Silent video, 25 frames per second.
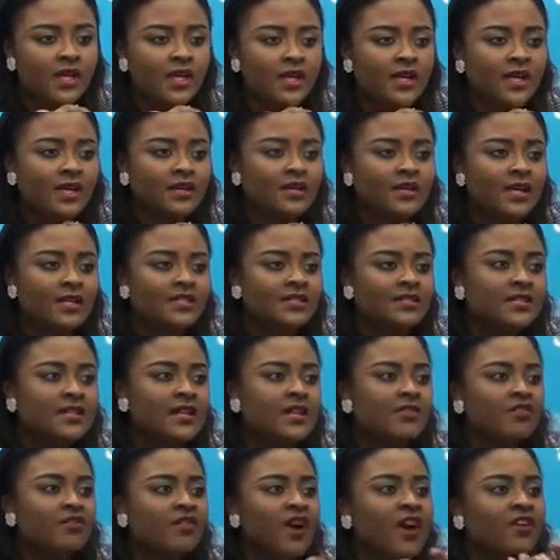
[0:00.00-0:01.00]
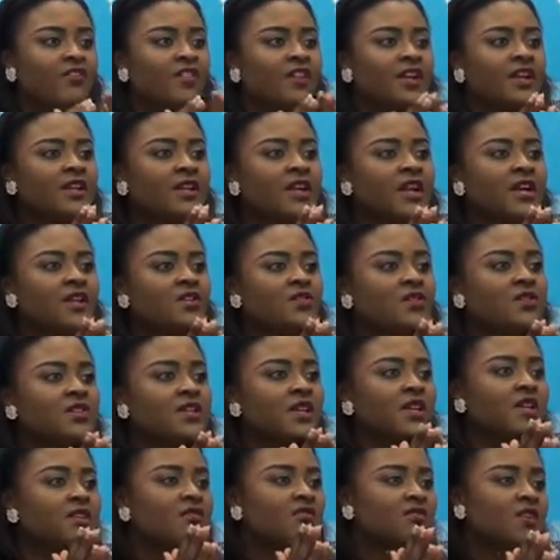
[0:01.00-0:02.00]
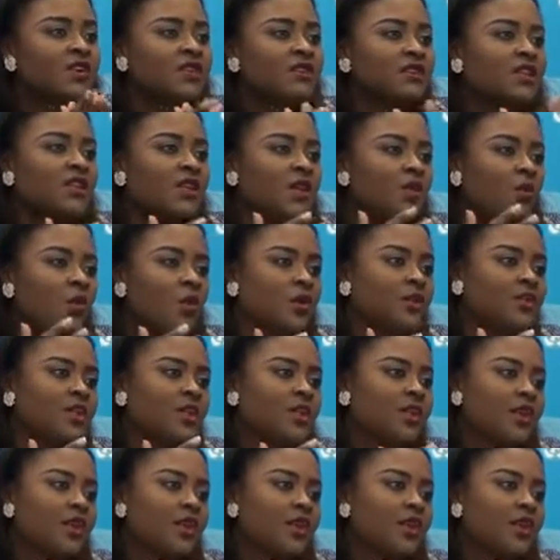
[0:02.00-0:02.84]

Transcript: that if African countries can invest and the world can